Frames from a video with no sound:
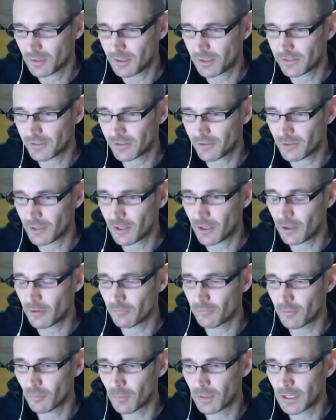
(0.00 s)
don't know. For
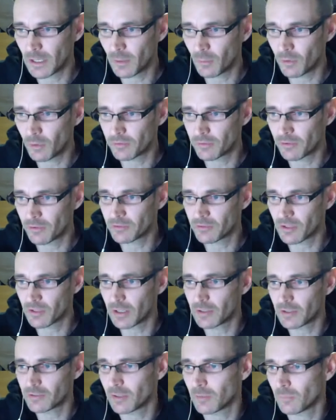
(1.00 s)
me, it was just
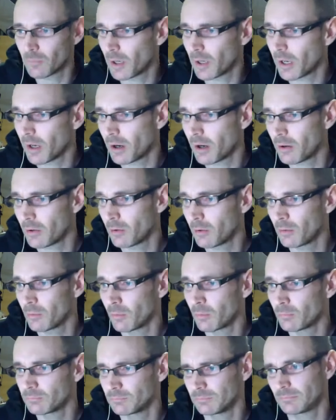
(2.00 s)
changing my whole,
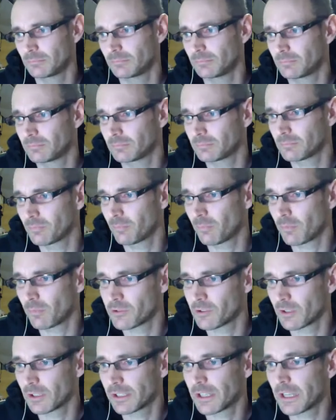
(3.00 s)

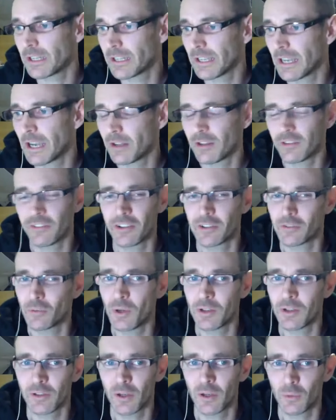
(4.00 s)
getting out of the
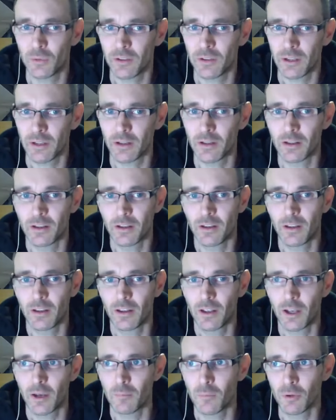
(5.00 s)
situation I was in
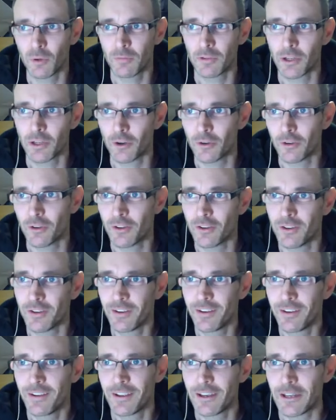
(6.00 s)
and moving on
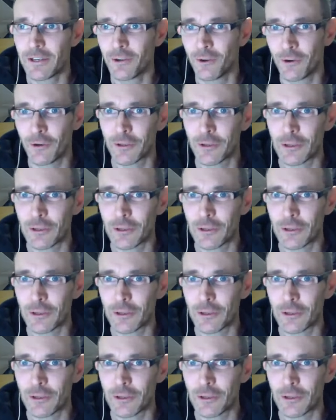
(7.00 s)
and not looking